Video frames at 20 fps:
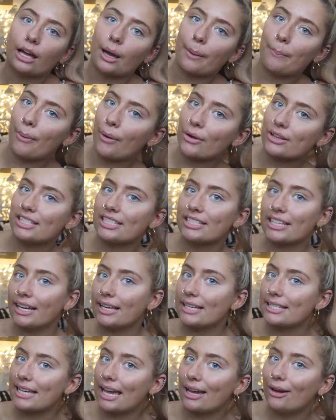like a Boxing
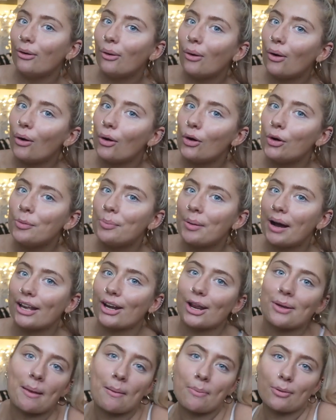Day sale haul, but I
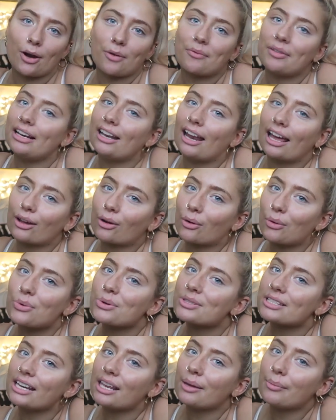know people don't really like
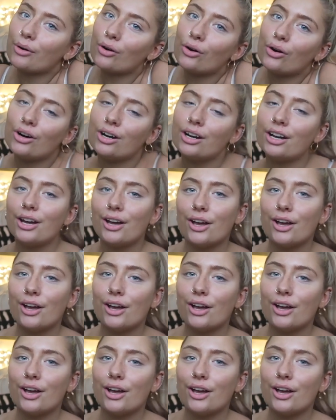hauls anymore.